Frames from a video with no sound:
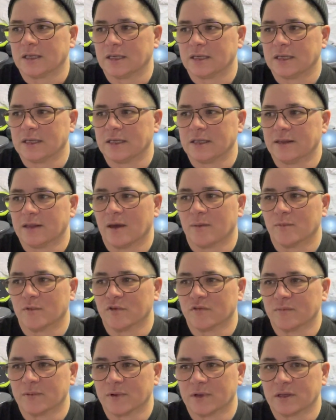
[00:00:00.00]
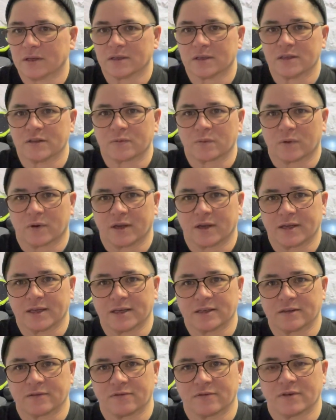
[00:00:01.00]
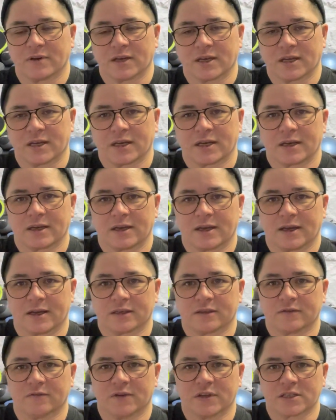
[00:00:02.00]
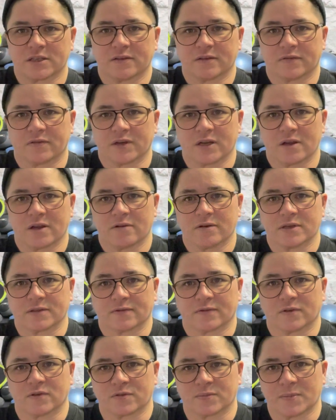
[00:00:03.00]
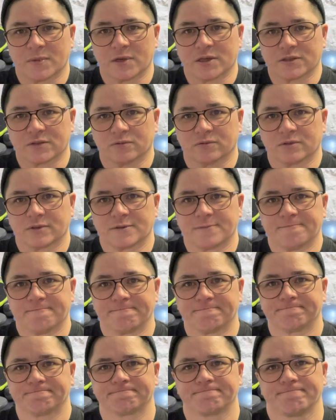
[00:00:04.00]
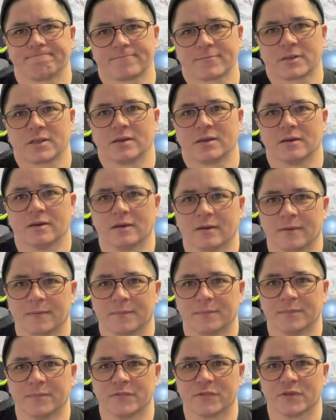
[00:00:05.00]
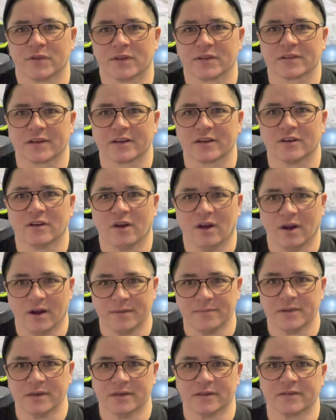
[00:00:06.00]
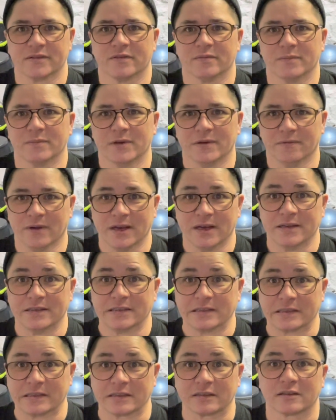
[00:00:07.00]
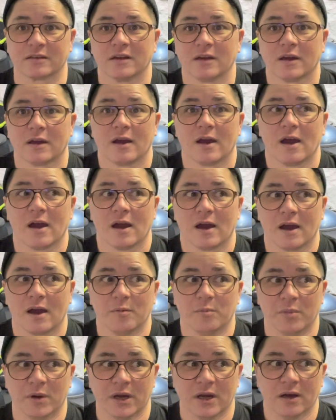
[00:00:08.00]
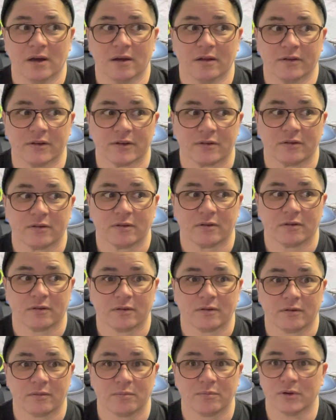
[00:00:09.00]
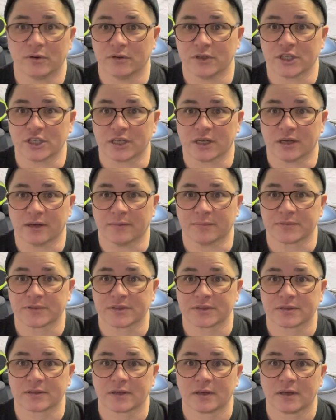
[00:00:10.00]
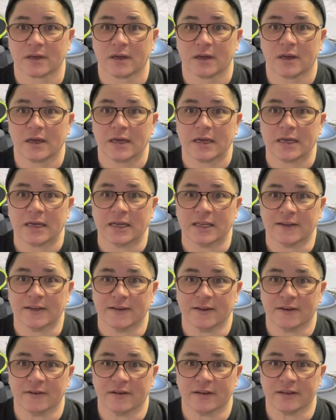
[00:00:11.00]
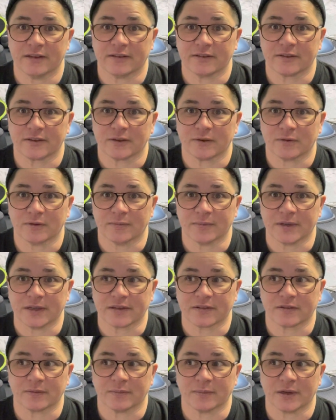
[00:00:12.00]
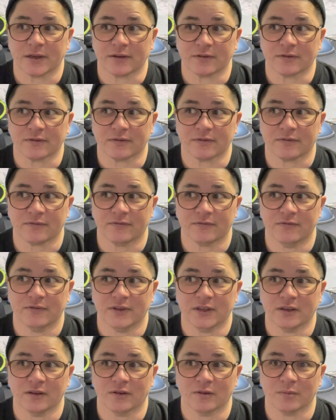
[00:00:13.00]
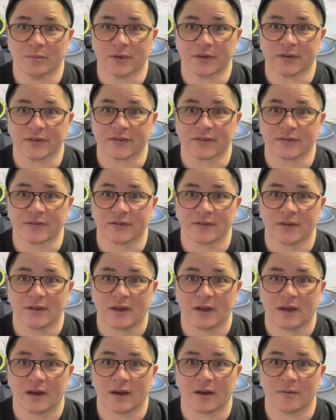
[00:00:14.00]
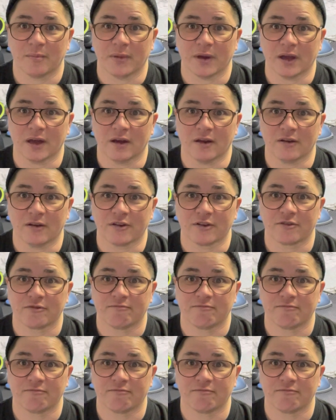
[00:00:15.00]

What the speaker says: in that movement is when I get different activation, different areas of those muscles. So that's like 9 minutes of me ranting about push-ups. And now I need to go and make some other video bits about